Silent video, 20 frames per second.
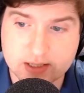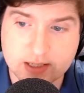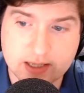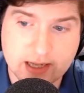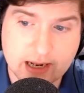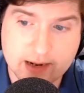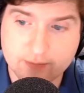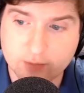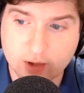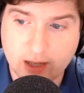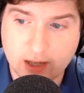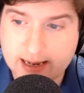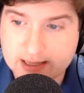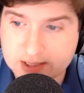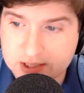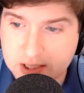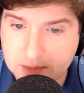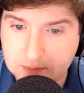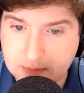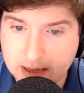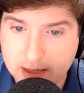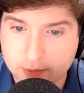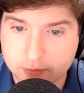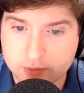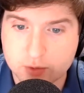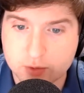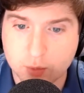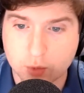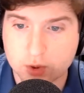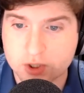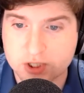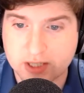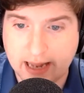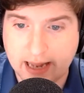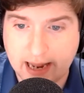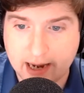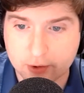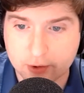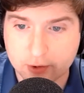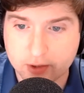and the everlasting mountains were
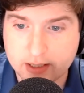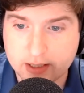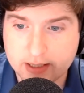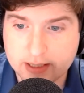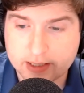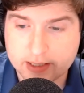scattered.